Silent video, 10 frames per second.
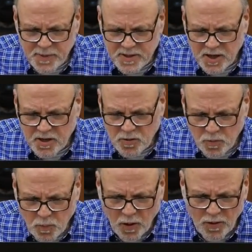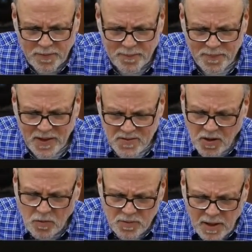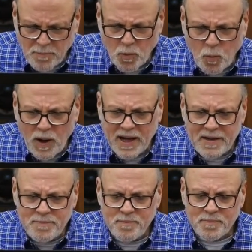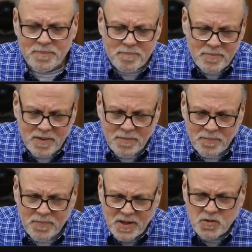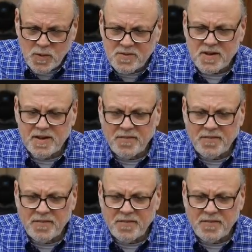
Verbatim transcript: particular word. So, number one, this was a